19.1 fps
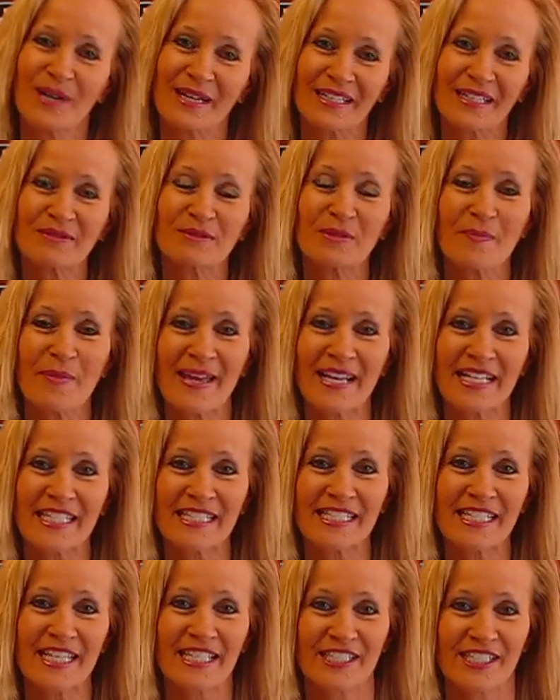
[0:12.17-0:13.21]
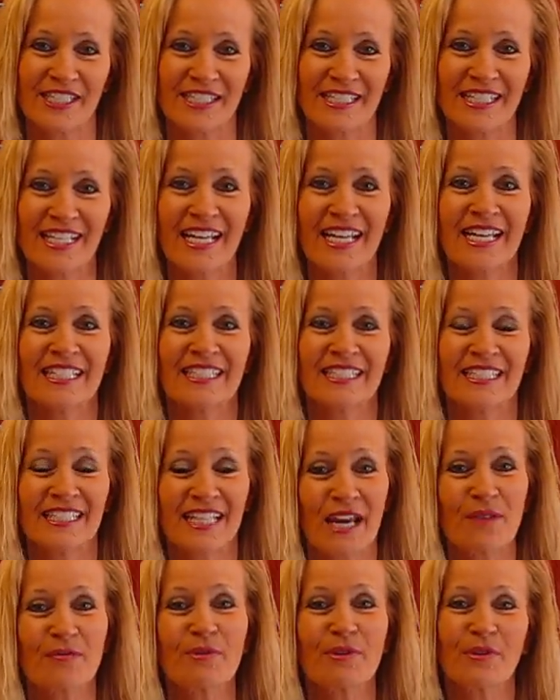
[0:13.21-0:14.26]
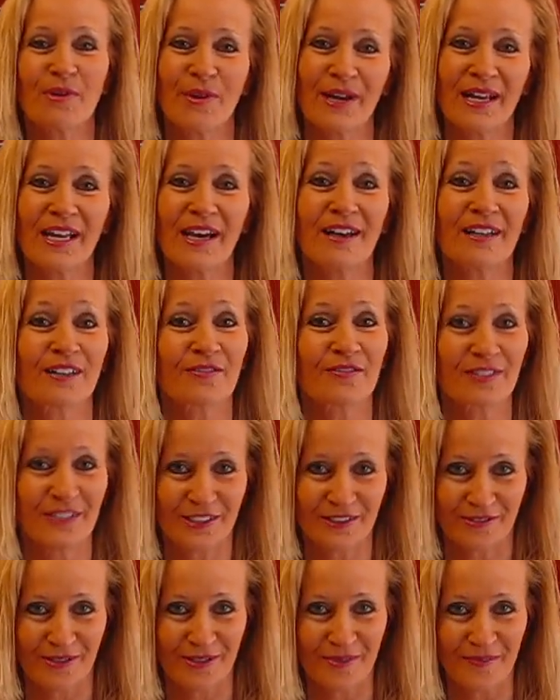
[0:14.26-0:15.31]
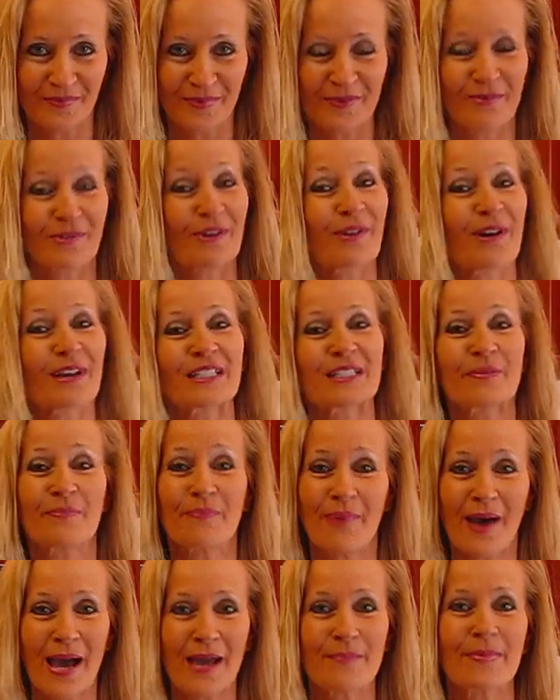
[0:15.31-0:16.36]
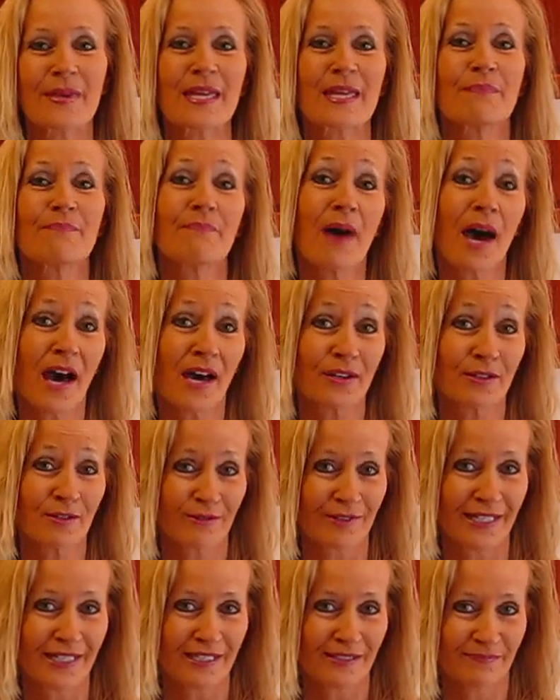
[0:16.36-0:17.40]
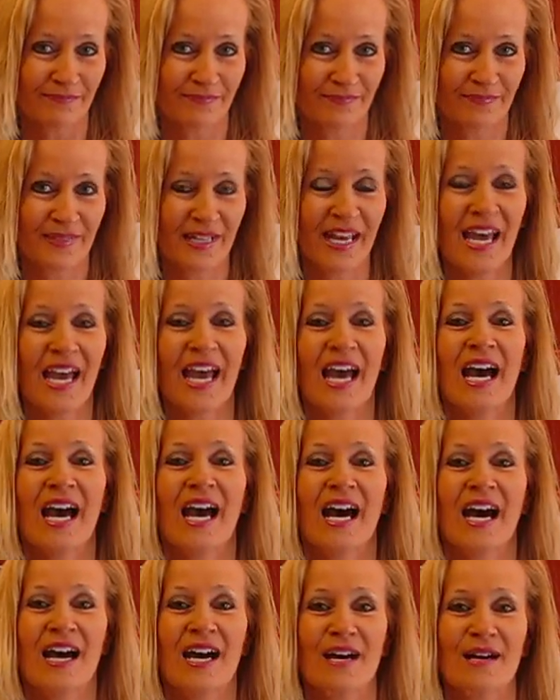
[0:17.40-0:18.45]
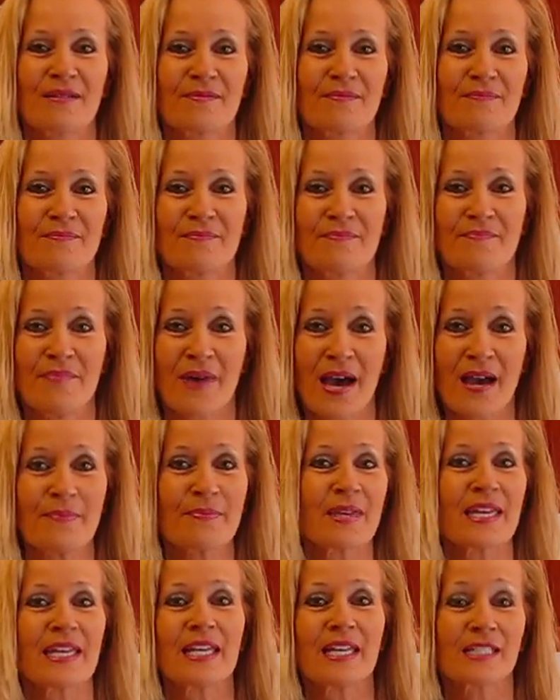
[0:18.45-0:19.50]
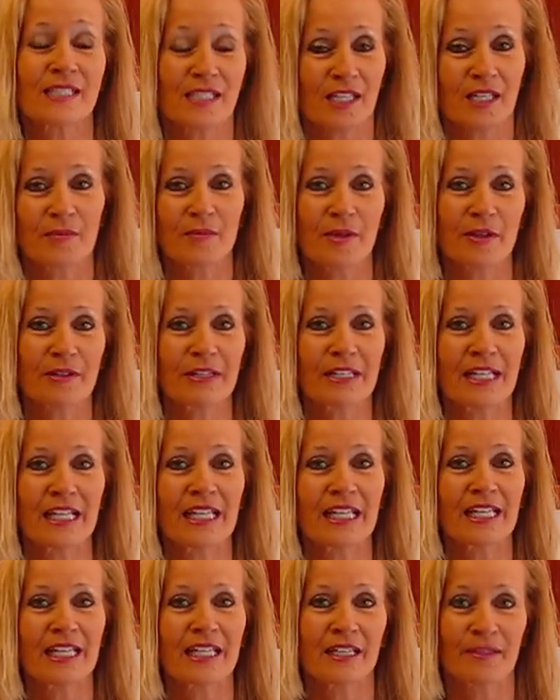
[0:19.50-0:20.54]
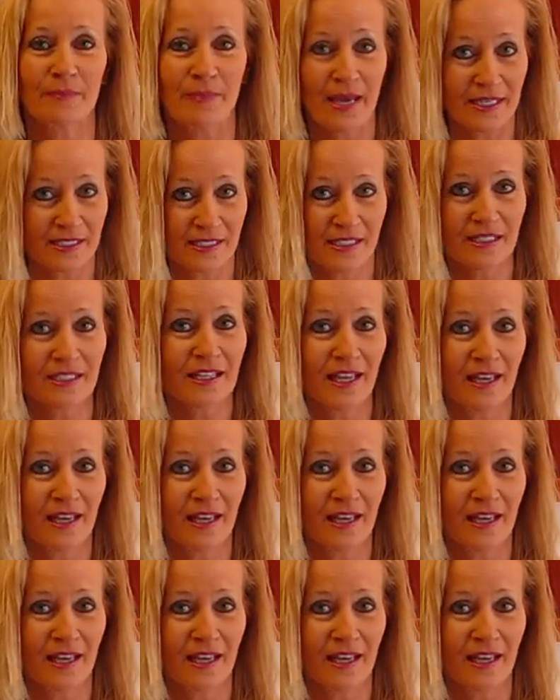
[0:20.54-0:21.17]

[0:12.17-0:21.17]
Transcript: Welcome to Betty's Kitchen. Today we're going on a field trip and we're going to Bybee Pottery. Bybee is a community in Madison